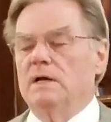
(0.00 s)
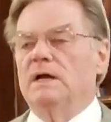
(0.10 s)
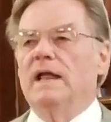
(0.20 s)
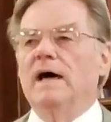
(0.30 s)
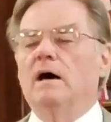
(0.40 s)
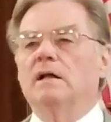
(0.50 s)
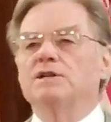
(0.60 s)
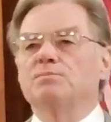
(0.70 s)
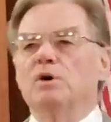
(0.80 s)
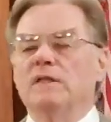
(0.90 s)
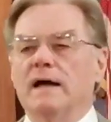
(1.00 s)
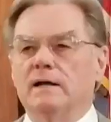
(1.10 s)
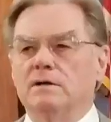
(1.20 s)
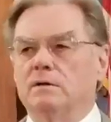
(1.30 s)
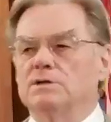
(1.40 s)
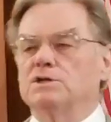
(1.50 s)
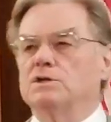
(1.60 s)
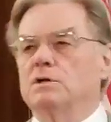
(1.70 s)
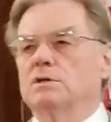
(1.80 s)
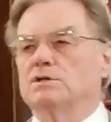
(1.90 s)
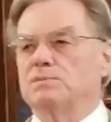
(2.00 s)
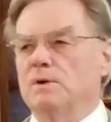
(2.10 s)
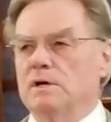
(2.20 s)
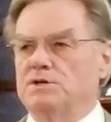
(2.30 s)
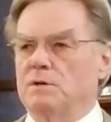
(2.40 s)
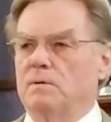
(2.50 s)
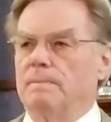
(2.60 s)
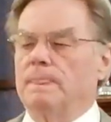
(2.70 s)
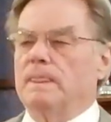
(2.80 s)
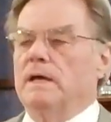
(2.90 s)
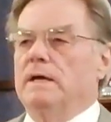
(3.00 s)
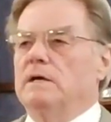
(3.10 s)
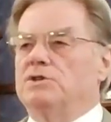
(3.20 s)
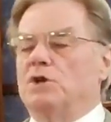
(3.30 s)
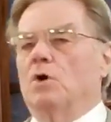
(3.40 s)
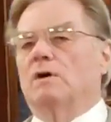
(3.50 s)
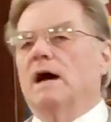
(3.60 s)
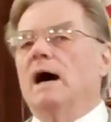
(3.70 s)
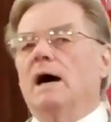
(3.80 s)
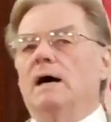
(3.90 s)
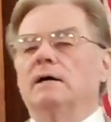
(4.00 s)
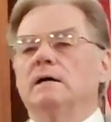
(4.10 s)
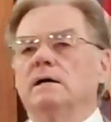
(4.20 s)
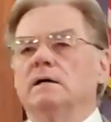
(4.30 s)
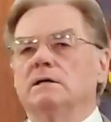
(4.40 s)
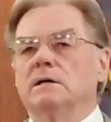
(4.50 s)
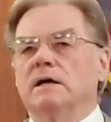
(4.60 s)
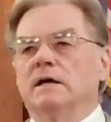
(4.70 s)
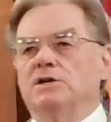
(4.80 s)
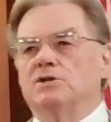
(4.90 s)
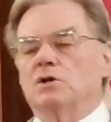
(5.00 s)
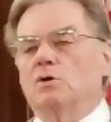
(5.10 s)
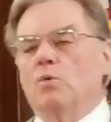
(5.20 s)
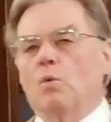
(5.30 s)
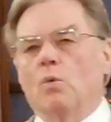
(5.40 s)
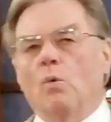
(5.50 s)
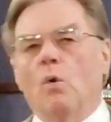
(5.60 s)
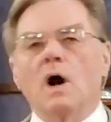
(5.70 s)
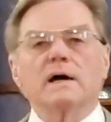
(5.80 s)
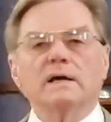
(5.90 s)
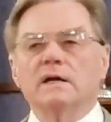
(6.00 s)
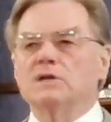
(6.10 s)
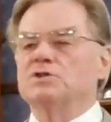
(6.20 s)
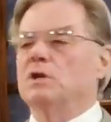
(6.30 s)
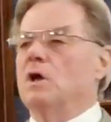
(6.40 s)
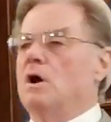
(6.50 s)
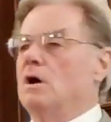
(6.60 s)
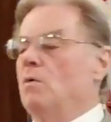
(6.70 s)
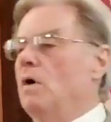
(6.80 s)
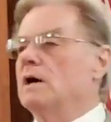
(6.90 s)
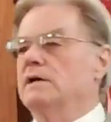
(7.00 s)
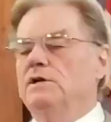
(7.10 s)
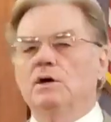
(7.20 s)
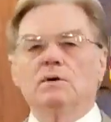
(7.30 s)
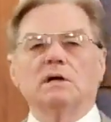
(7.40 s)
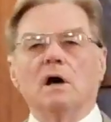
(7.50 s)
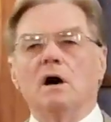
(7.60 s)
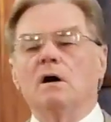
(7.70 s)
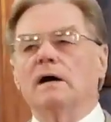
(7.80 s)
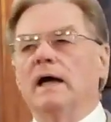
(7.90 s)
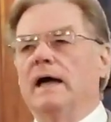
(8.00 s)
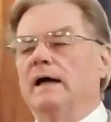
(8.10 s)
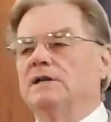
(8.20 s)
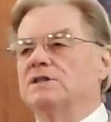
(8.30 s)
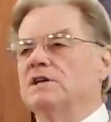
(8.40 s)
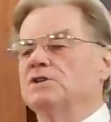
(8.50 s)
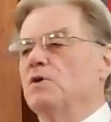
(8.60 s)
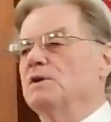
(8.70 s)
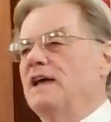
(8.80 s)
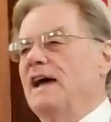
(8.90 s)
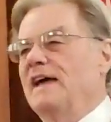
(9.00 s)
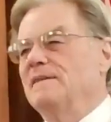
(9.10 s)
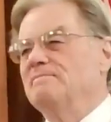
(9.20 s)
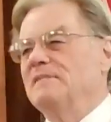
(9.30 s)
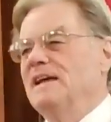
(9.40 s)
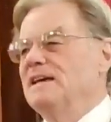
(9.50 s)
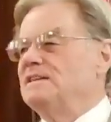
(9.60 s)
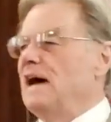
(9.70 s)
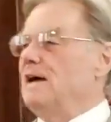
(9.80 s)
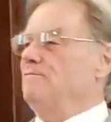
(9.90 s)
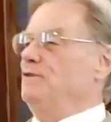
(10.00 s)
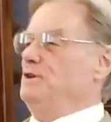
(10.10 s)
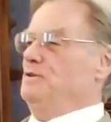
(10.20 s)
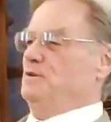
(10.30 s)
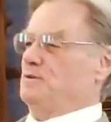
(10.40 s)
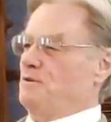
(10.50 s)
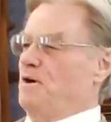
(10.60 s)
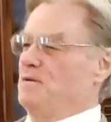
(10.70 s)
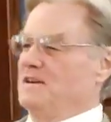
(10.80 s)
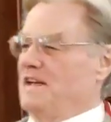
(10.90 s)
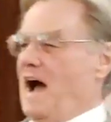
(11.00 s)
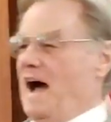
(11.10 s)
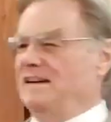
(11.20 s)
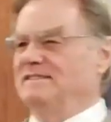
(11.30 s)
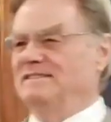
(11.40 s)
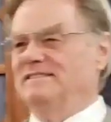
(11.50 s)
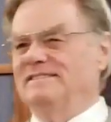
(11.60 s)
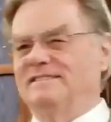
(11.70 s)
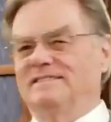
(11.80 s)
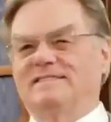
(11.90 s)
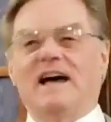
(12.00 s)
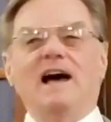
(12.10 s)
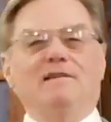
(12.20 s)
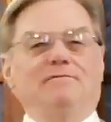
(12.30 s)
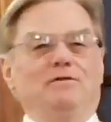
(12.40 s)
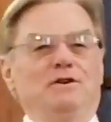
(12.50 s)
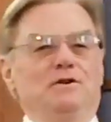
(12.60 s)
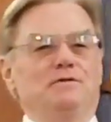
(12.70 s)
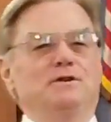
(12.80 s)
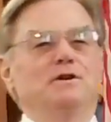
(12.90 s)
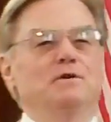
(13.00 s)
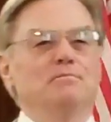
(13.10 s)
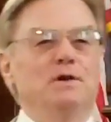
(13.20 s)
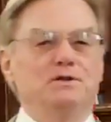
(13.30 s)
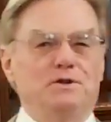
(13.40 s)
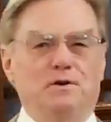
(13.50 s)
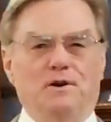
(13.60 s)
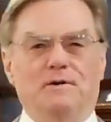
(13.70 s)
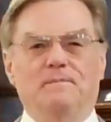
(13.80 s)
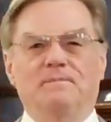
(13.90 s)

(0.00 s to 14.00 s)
Now, let's bring that into this spiritual. So, God is walking us along, walking you along, and He says, Okay, Time for you to grow in God. Time for you to mature.